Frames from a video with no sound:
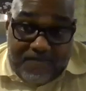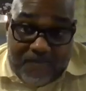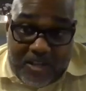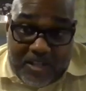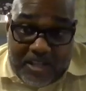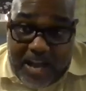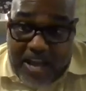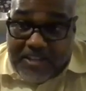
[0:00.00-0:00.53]

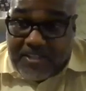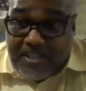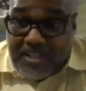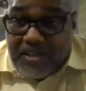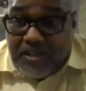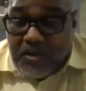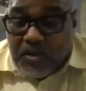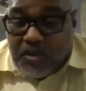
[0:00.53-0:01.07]
the last
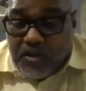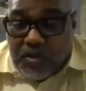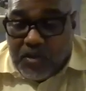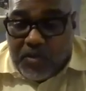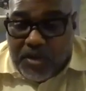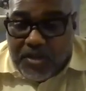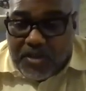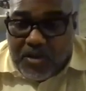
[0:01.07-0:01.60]
thing you can
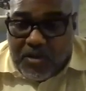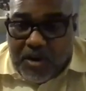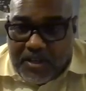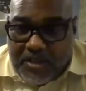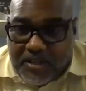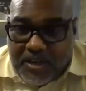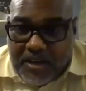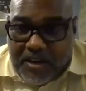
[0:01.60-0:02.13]
do is go
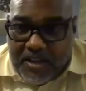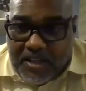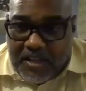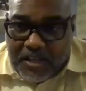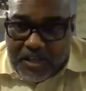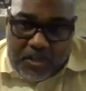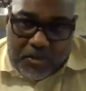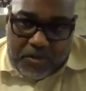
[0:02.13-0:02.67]
out there and
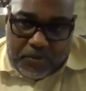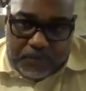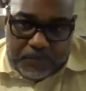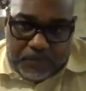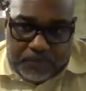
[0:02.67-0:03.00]
get cute.